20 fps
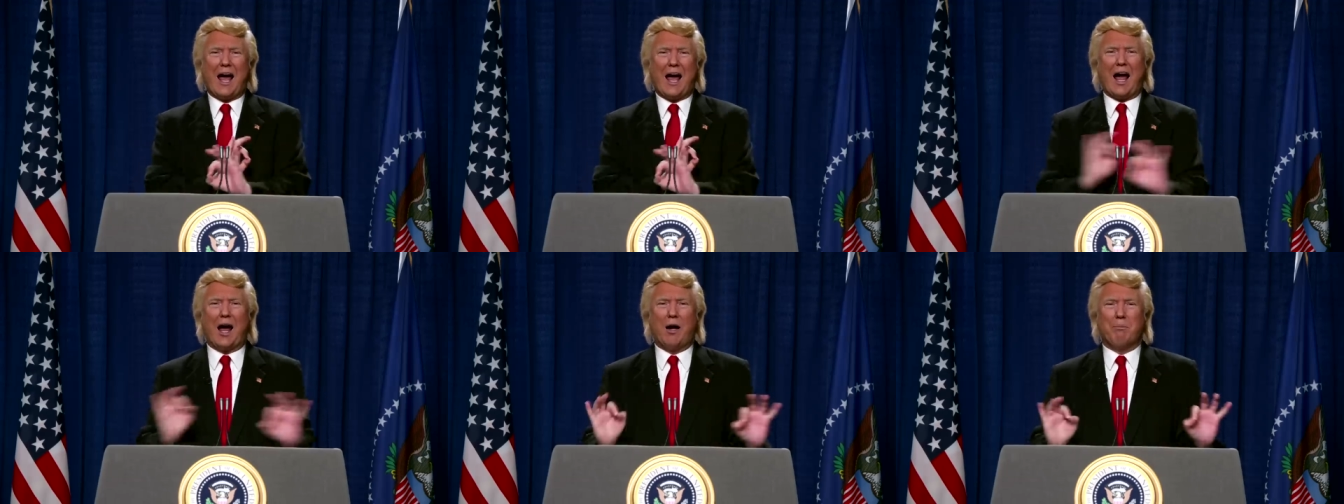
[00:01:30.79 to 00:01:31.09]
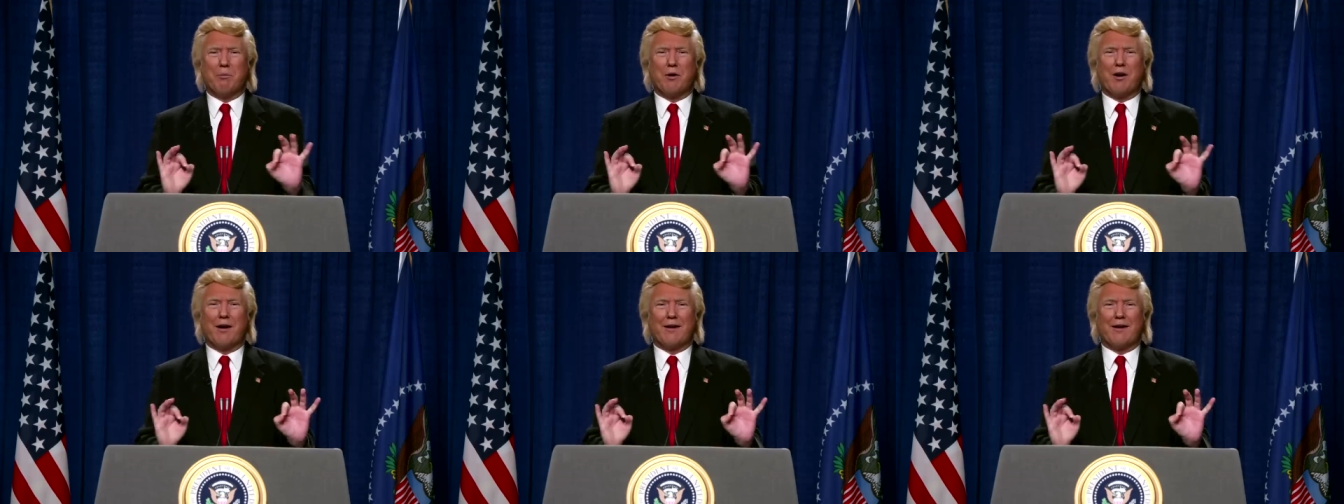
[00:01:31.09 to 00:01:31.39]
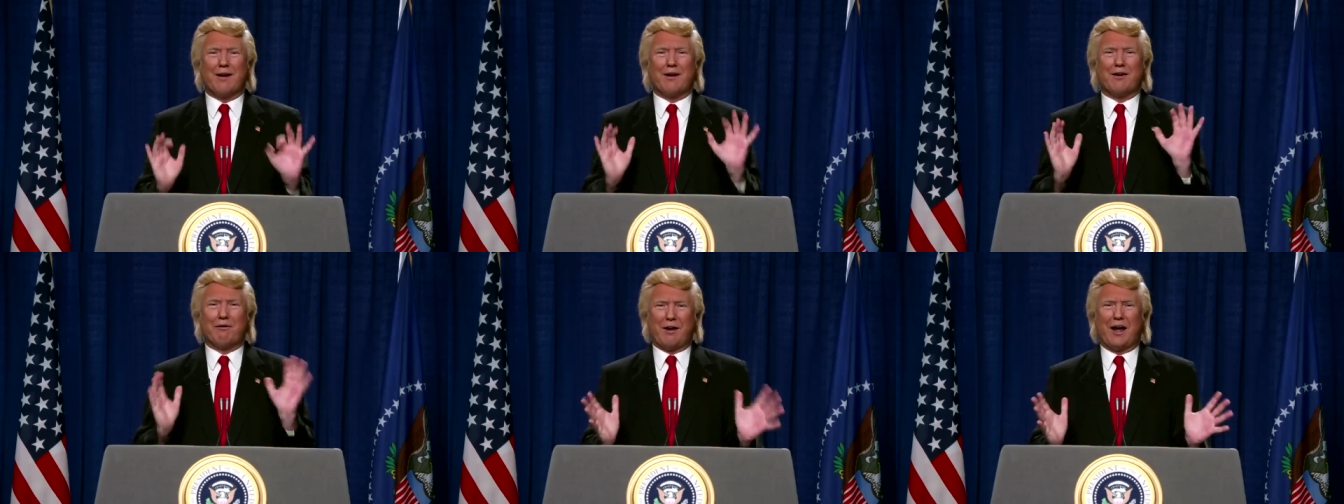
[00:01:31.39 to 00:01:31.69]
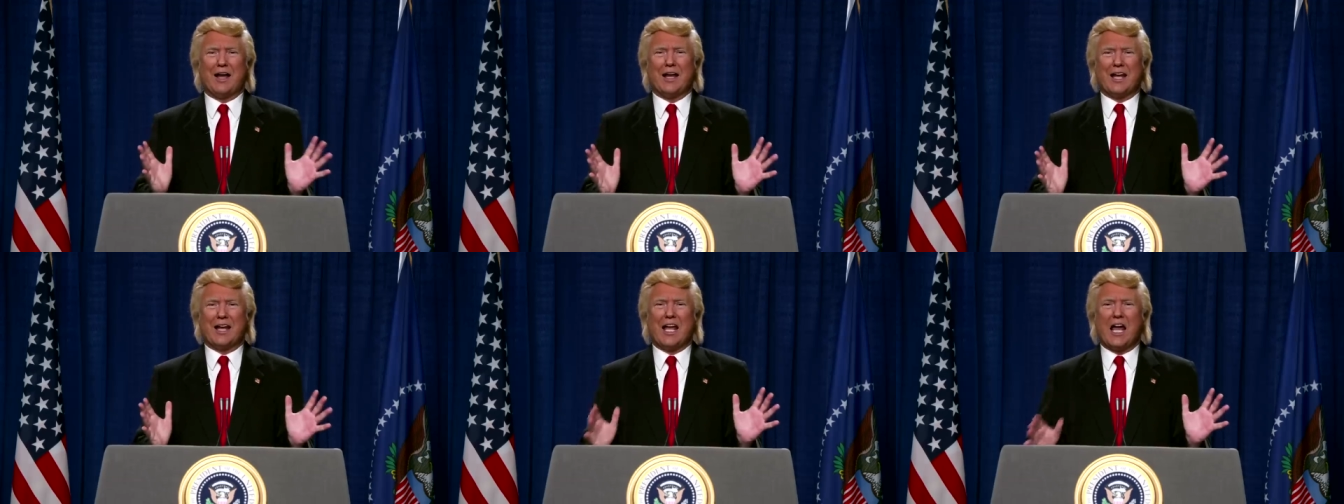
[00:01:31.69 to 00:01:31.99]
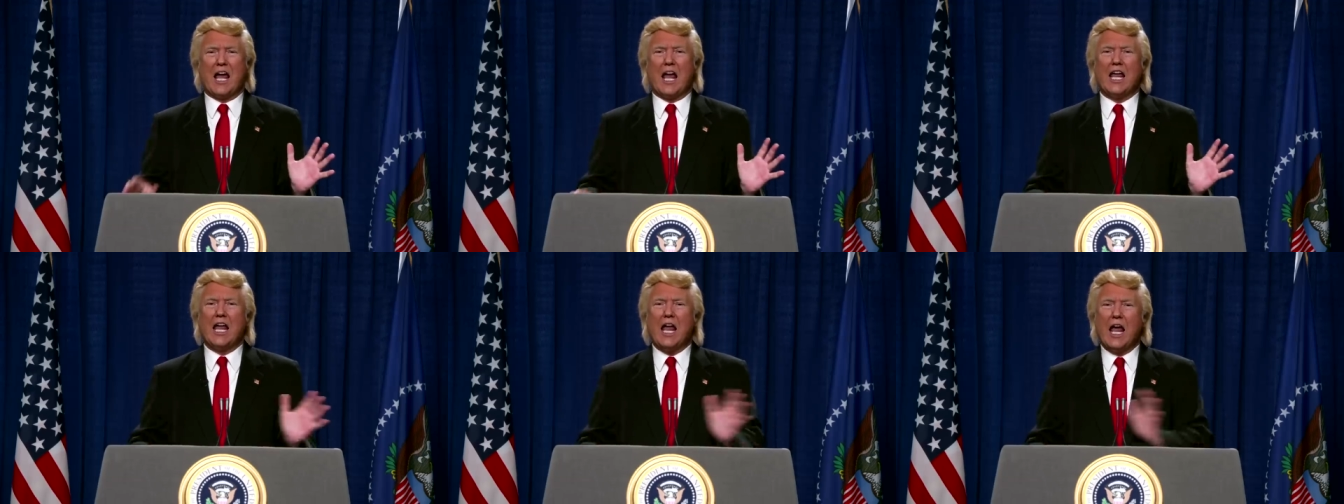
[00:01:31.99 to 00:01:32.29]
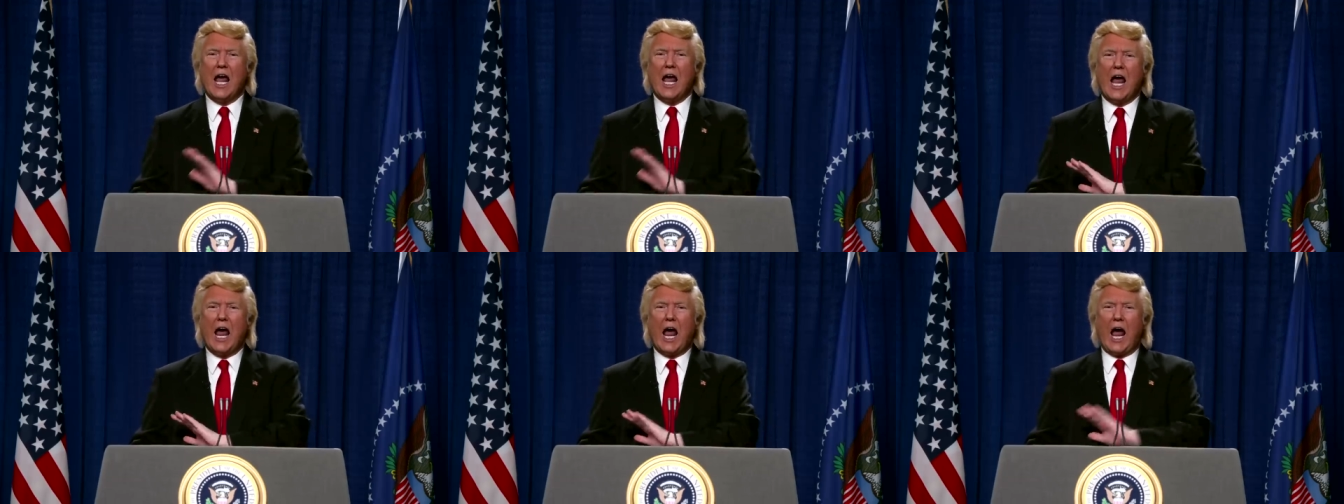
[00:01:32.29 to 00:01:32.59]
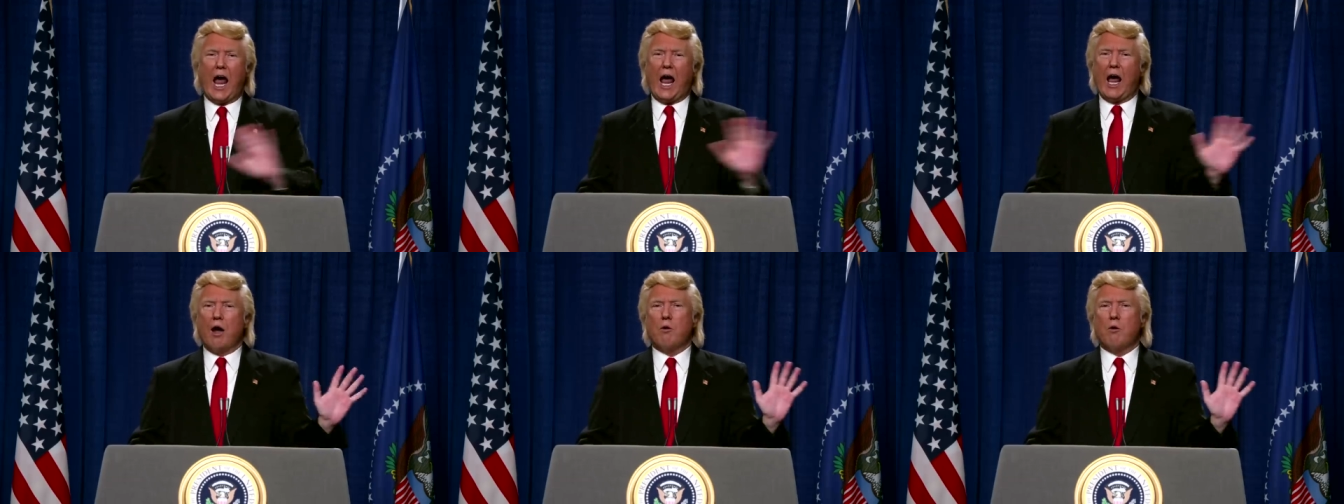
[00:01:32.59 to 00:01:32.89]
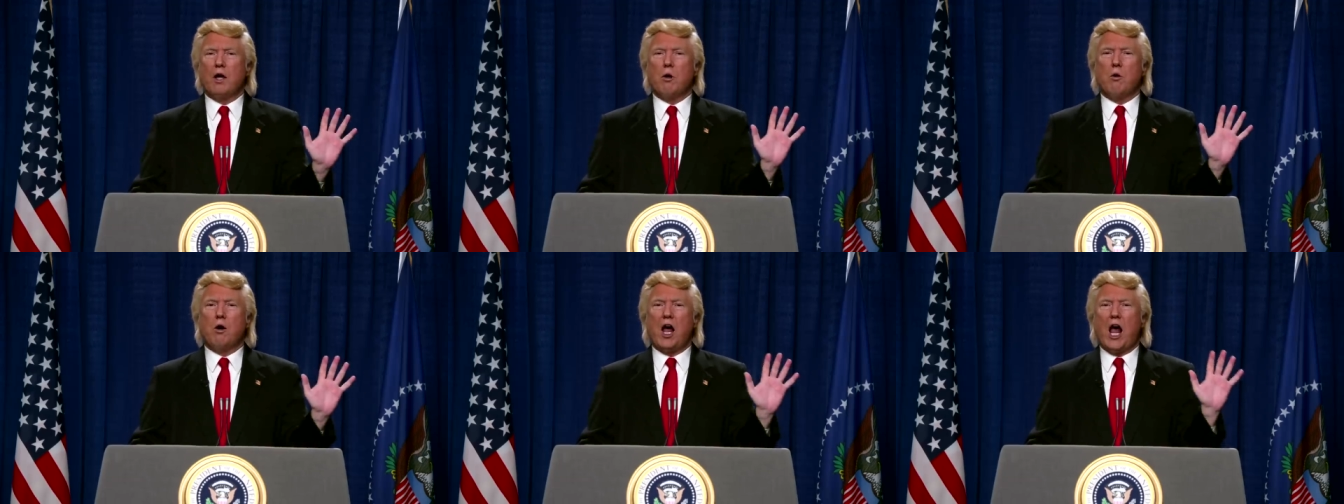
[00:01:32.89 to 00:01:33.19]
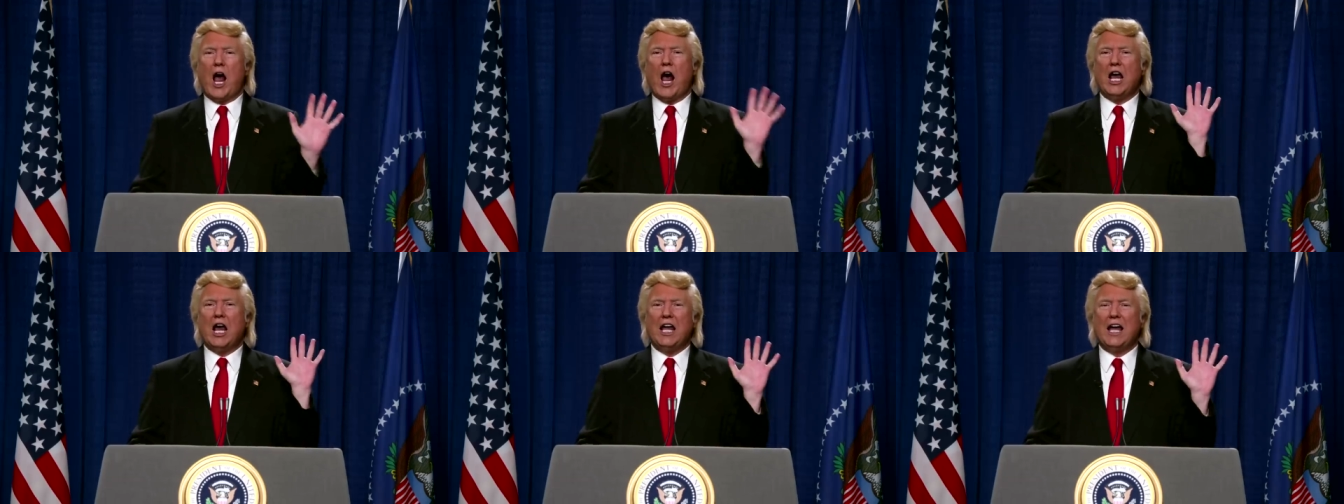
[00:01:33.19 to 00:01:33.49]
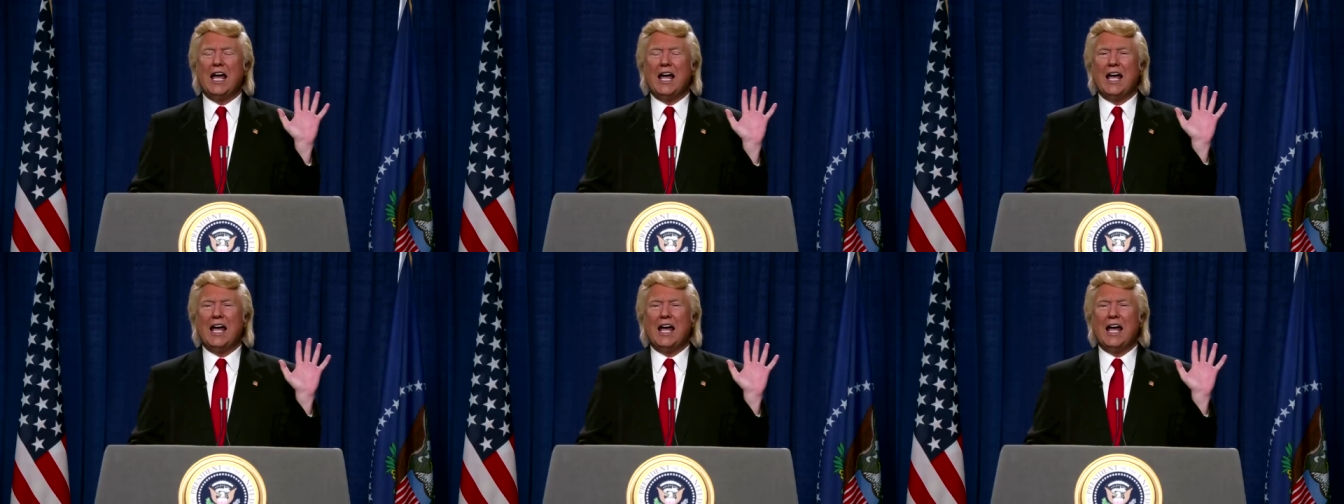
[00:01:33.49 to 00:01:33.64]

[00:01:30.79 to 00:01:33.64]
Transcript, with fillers: Alberta Great Again. And we will.